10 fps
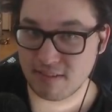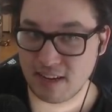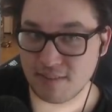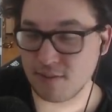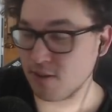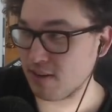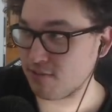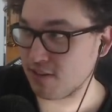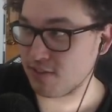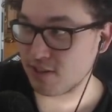If you don't have
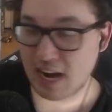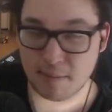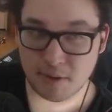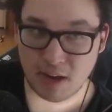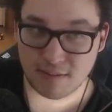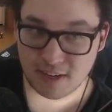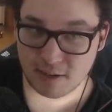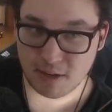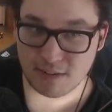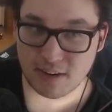Draven, you're happy you have it
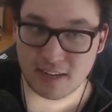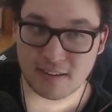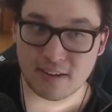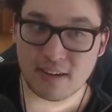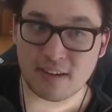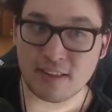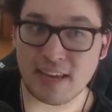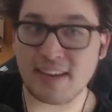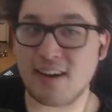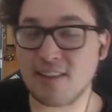anyway, right?
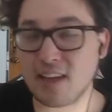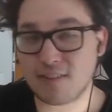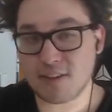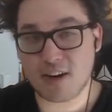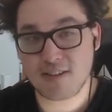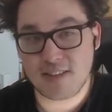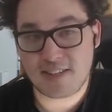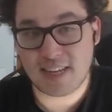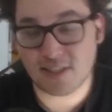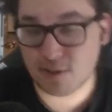Like, a lot of the cards in this
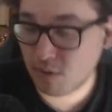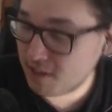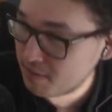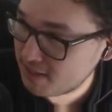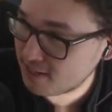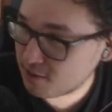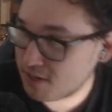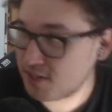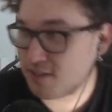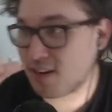deck just want to be
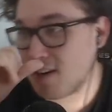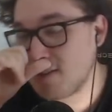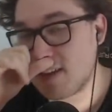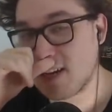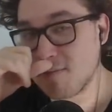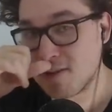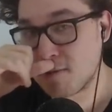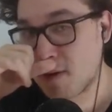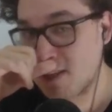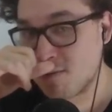situational cards that help your
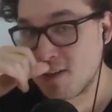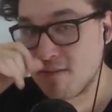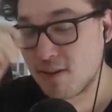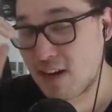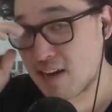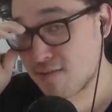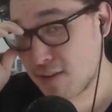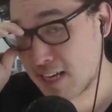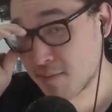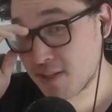spots when you don't have
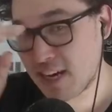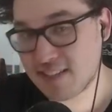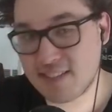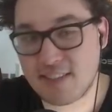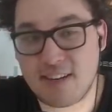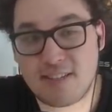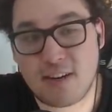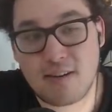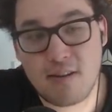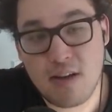as much access to the
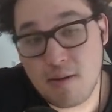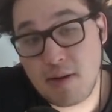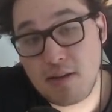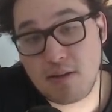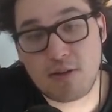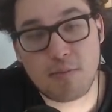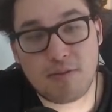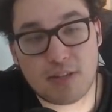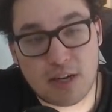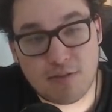discard. But it could be
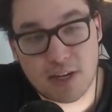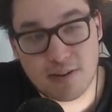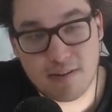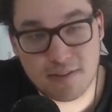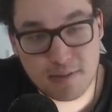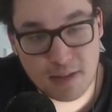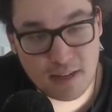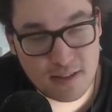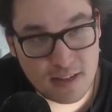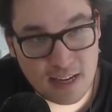Retarded Reckoner out for something
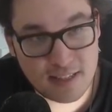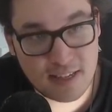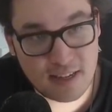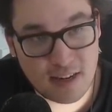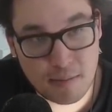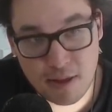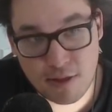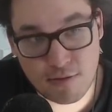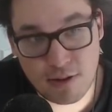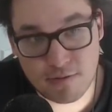else. I could see it. I mean, the
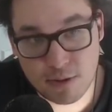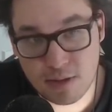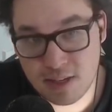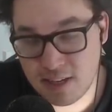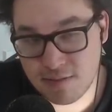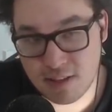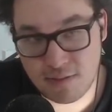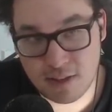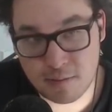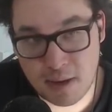3 Ruin, it definitely
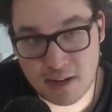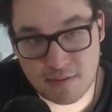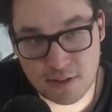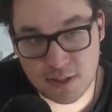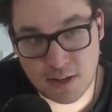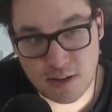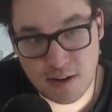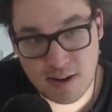feels better for sure.